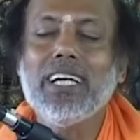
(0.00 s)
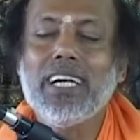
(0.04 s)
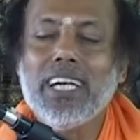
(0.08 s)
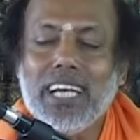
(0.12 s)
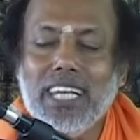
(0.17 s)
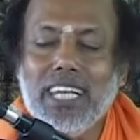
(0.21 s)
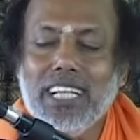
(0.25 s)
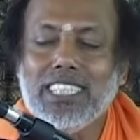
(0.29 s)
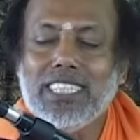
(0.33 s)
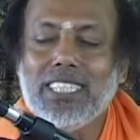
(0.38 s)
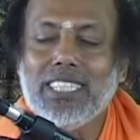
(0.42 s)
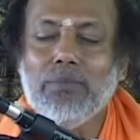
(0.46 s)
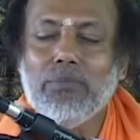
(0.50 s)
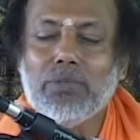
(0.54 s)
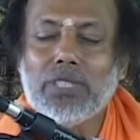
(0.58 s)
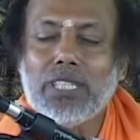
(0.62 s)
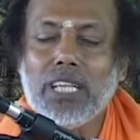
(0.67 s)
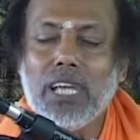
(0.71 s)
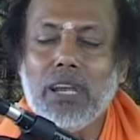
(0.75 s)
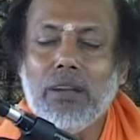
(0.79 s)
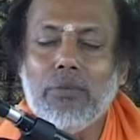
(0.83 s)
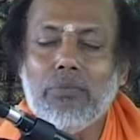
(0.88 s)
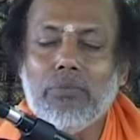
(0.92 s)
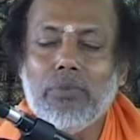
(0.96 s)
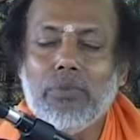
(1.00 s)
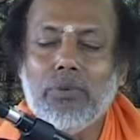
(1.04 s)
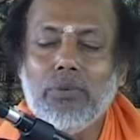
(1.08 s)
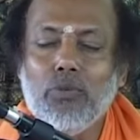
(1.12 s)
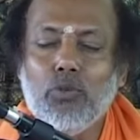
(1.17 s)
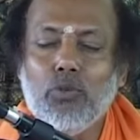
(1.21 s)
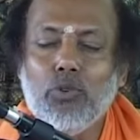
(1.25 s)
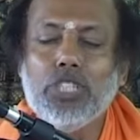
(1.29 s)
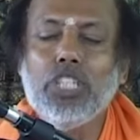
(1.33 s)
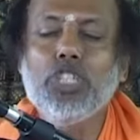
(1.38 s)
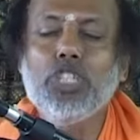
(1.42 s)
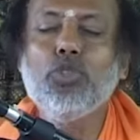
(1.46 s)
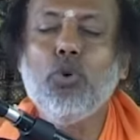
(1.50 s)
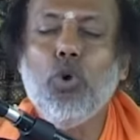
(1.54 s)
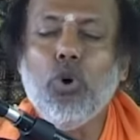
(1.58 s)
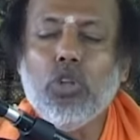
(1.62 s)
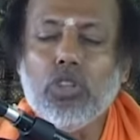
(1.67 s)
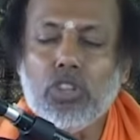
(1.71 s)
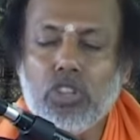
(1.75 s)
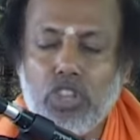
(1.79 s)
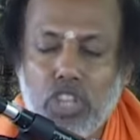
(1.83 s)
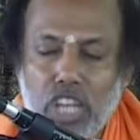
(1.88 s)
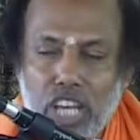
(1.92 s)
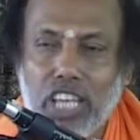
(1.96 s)
Kills himself with his
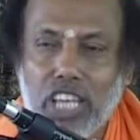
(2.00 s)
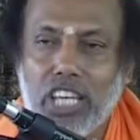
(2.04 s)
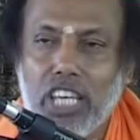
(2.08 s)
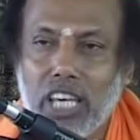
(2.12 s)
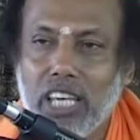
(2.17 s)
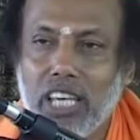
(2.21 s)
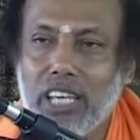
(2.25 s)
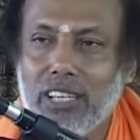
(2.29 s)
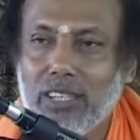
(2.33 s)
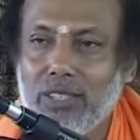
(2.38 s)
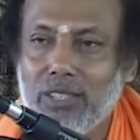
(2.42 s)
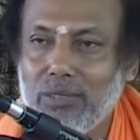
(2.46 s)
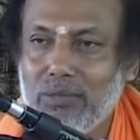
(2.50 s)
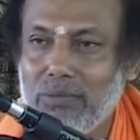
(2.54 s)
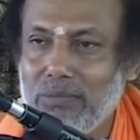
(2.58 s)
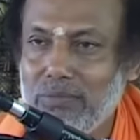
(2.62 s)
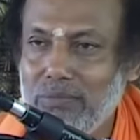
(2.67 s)
own thinking.